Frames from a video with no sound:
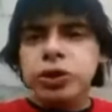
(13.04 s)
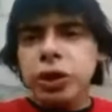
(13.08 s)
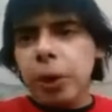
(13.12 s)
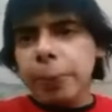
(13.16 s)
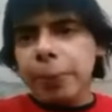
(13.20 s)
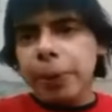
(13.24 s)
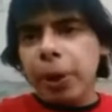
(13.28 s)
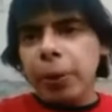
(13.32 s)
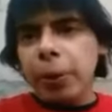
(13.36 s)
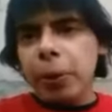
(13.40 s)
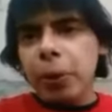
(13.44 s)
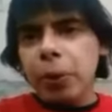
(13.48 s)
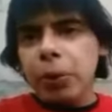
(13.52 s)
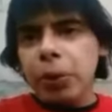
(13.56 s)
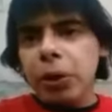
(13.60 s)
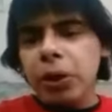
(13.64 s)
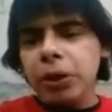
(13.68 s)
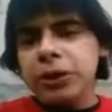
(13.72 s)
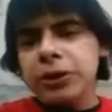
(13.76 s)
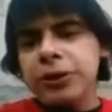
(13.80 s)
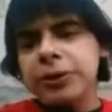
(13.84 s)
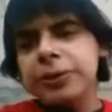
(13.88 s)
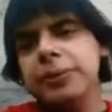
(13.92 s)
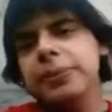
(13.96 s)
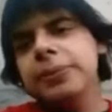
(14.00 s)
What's up,
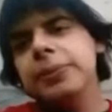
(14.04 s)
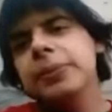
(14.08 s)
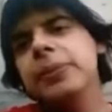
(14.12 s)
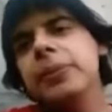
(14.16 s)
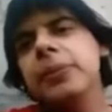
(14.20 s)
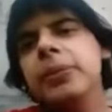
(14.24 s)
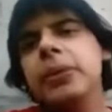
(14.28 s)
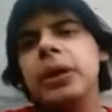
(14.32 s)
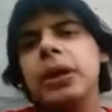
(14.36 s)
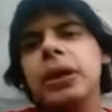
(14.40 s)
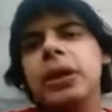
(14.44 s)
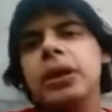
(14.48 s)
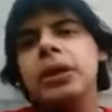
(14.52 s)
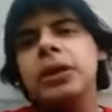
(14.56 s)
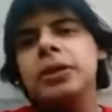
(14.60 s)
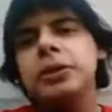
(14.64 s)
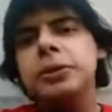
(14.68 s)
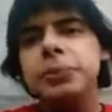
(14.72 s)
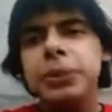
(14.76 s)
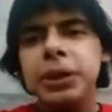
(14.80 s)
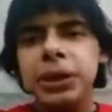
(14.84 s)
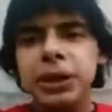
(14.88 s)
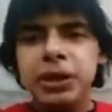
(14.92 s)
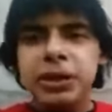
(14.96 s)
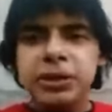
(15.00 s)
everyone?
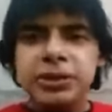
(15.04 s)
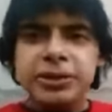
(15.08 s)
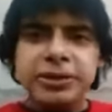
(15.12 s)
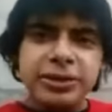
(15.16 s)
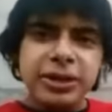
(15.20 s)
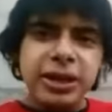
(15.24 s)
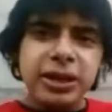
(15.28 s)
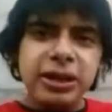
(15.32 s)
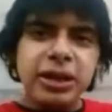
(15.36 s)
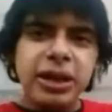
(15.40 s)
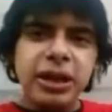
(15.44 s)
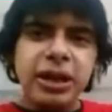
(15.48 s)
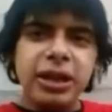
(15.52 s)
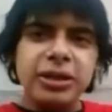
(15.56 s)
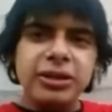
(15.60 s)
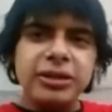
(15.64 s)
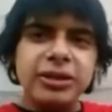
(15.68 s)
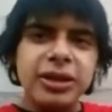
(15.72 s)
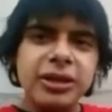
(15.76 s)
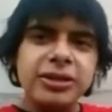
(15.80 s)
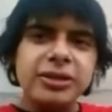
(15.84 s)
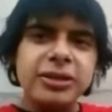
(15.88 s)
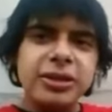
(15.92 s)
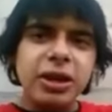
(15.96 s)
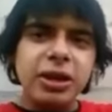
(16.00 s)
It's me,
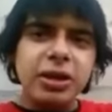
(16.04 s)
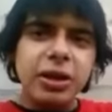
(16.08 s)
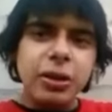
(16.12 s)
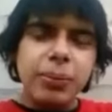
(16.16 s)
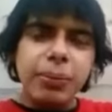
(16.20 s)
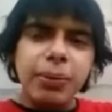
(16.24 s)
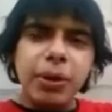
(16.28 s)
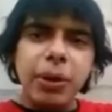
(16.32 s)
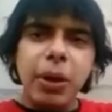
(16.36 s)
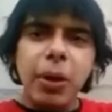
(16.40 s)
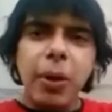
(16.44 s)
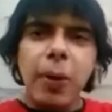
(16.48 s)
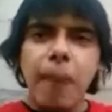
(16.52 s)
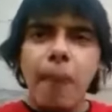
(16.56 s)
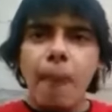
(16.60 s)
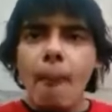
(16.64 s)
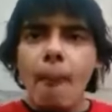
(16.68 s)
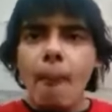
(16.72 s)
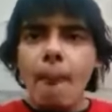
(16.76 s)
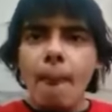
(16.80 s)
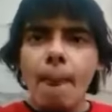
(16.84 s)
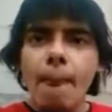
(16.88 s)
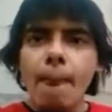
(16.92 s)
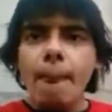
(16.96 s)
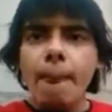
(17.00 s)
CN Tsukaima.
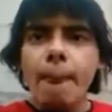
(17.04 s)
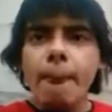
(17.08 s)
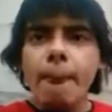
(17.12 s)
